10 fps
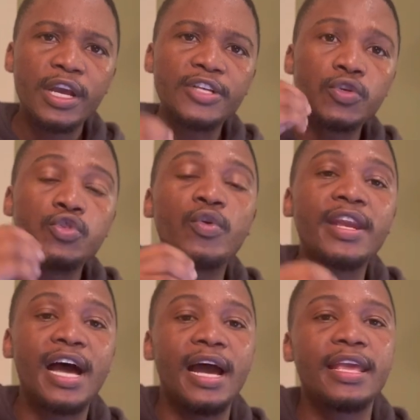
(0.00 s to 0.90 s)
and so you and
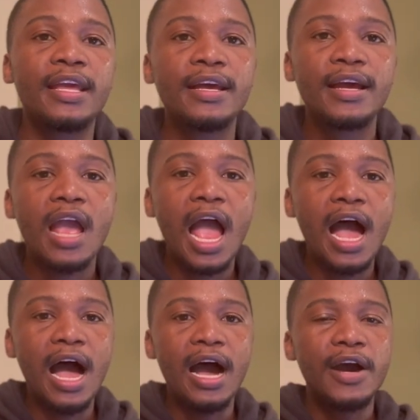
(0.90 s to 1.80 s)
I
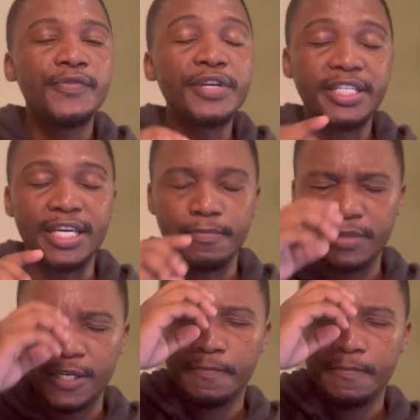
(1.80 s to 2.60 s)
are redeemed.